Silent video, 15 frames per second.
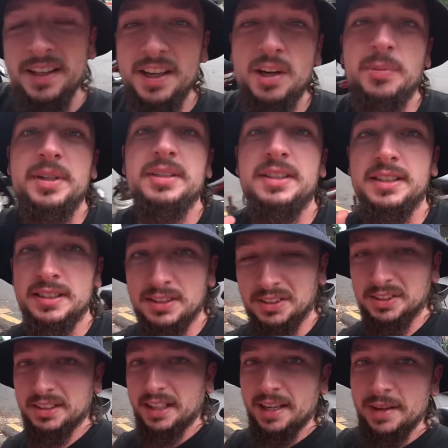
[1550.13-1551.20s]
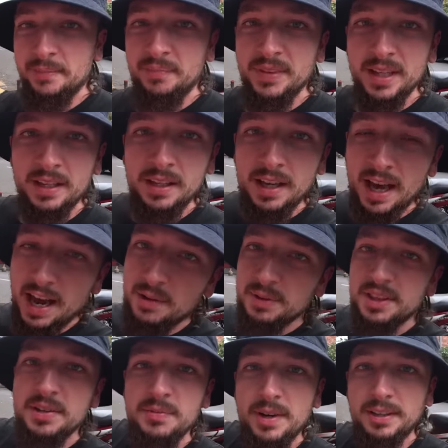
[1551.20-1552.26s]
Now, because it's Sunday,
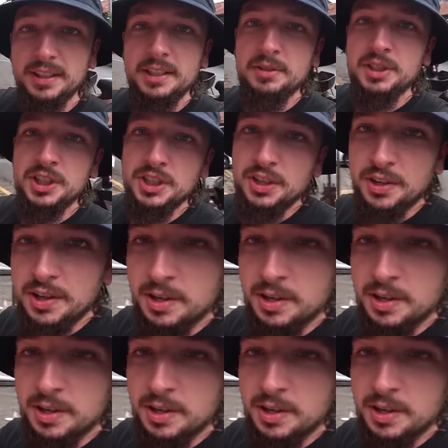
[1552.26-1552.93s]
everything around here is shut